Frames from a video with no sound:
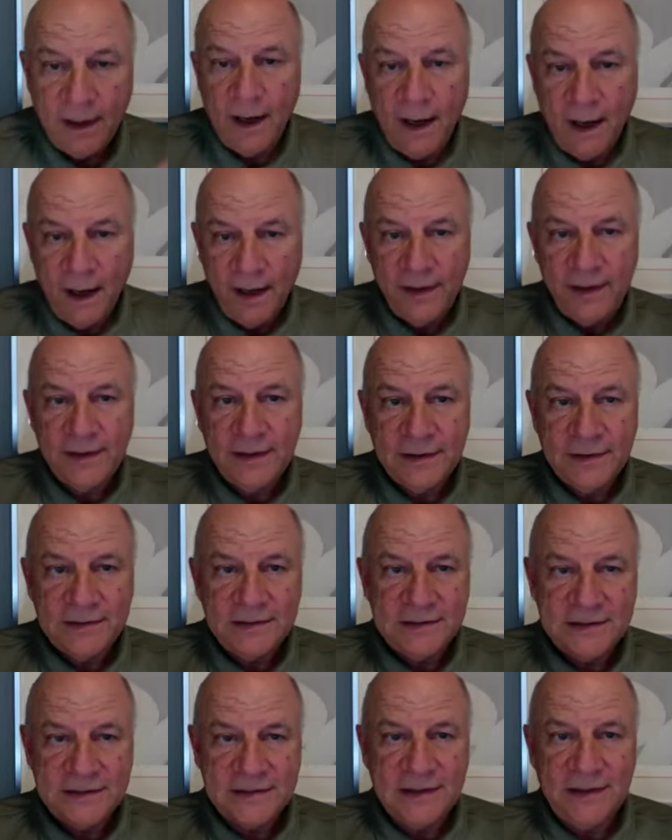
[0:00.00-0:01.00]
I can
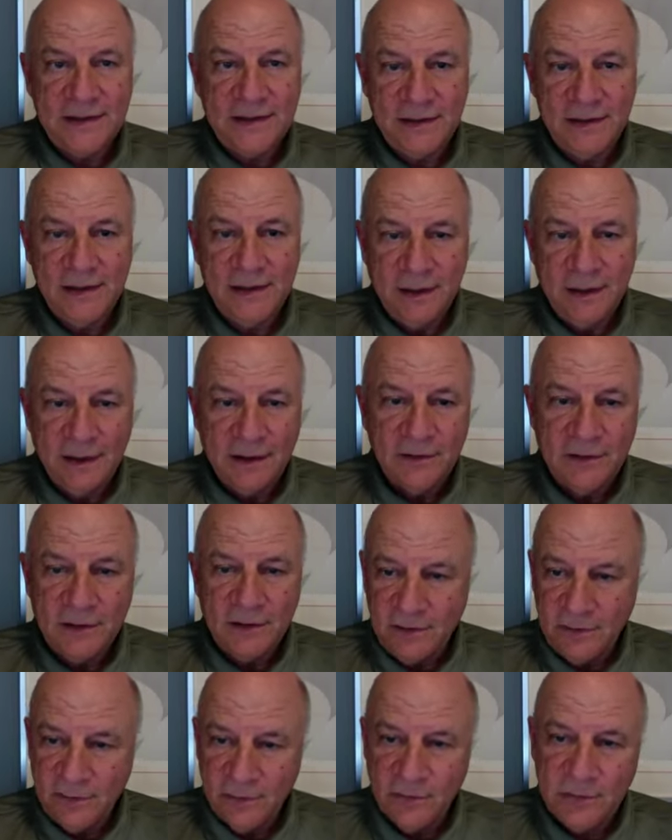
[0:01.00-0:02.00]
see the
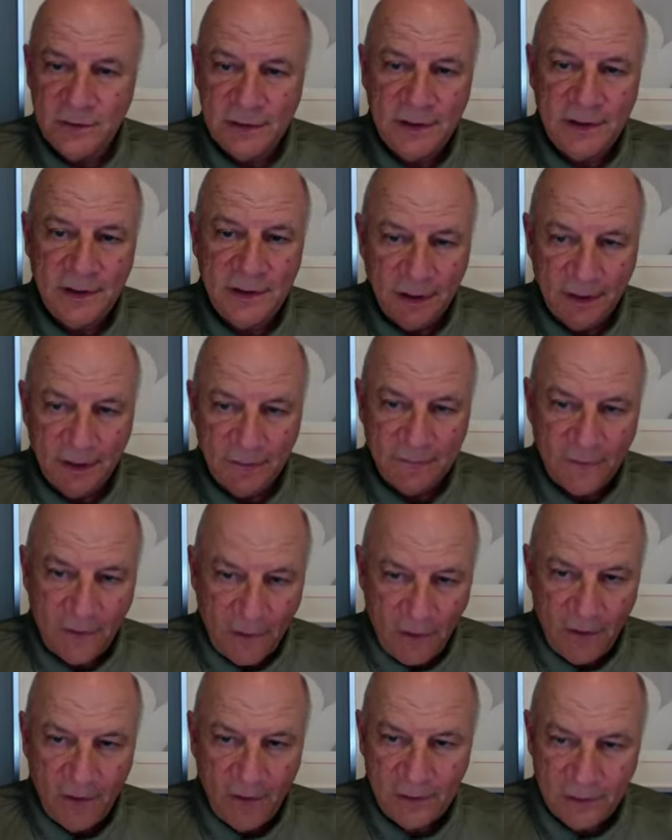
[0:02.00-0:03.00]
unity of
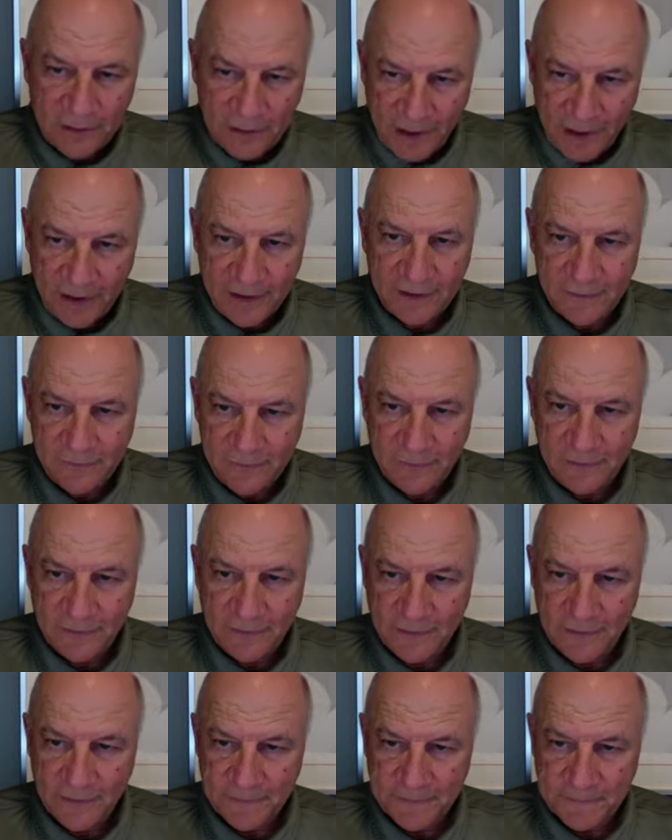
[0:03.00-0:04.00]
all life
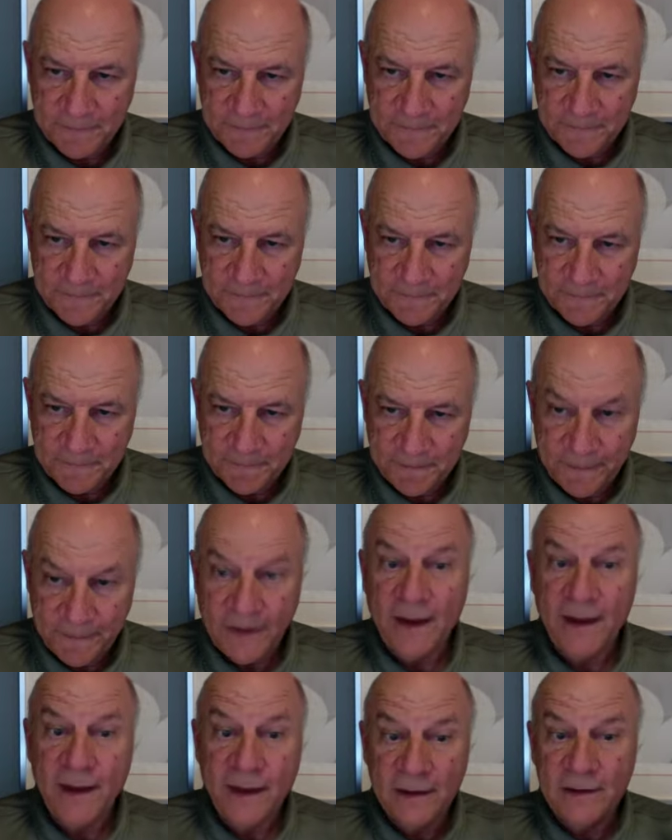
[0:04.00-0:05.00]

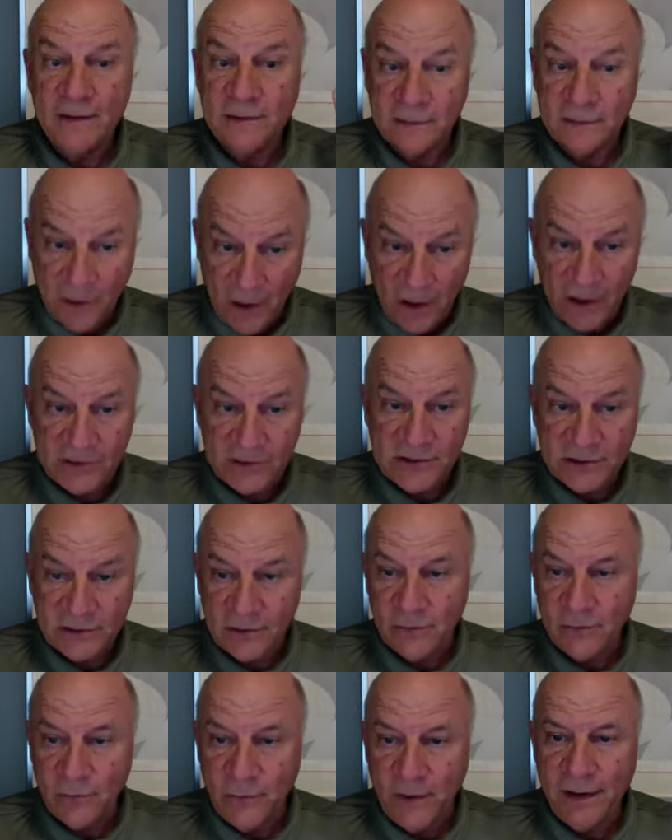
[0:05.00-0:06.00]
in a
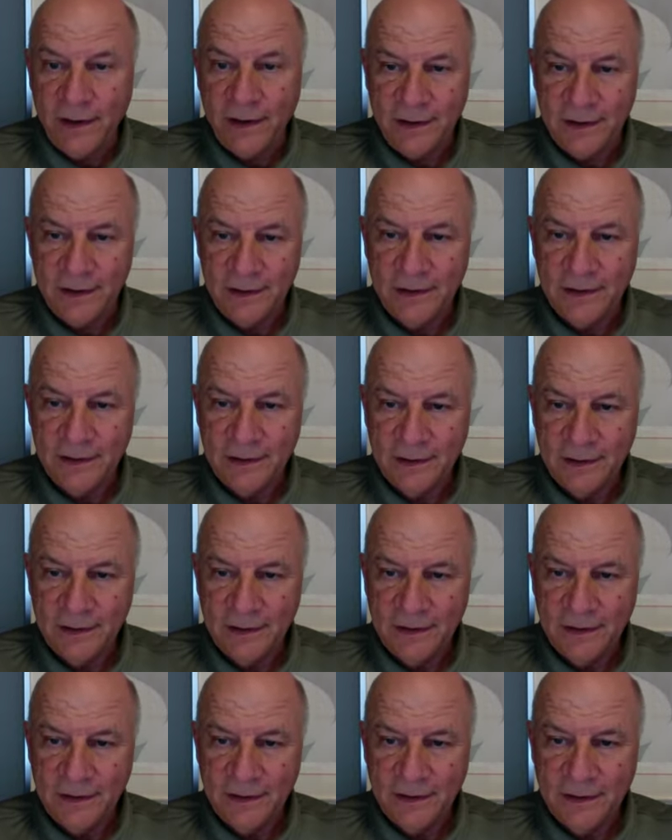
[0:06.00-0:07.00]
logical way.
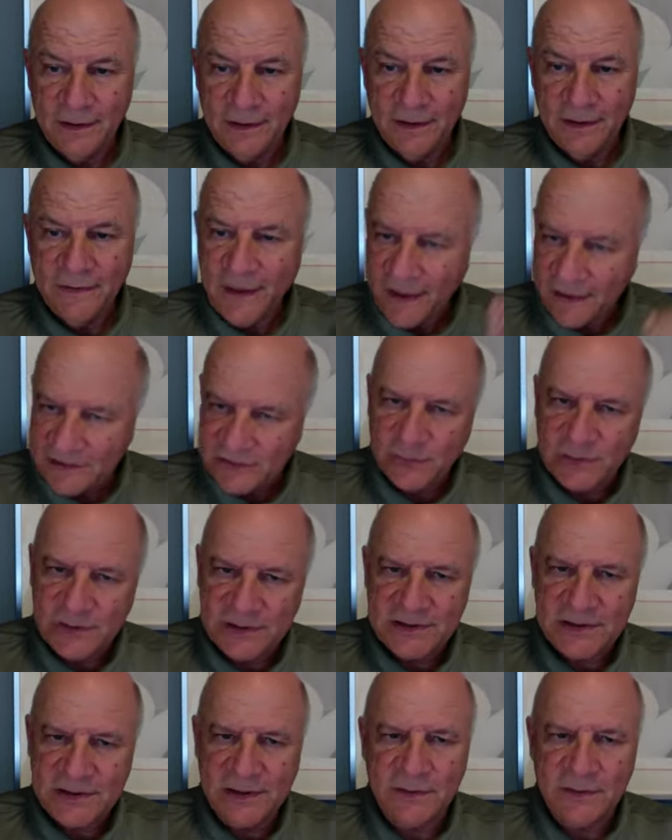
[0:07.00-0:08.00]
That's what
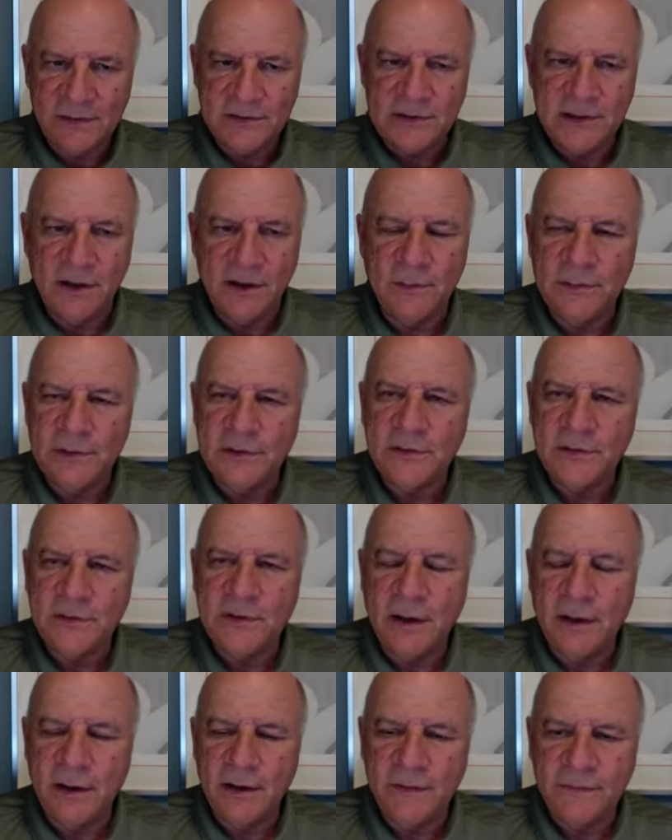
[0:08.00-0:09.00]
sacred geometry
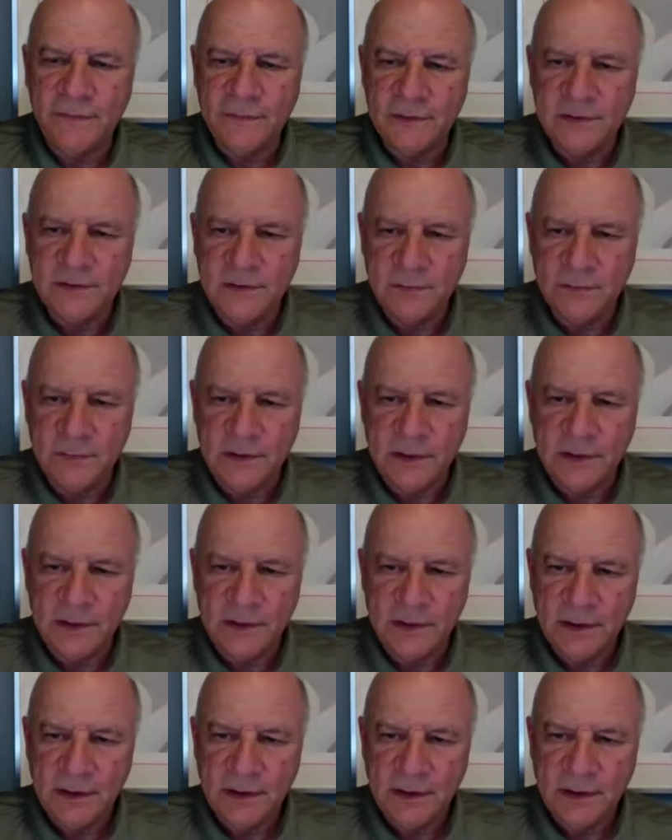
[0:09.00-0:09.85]
offered to me.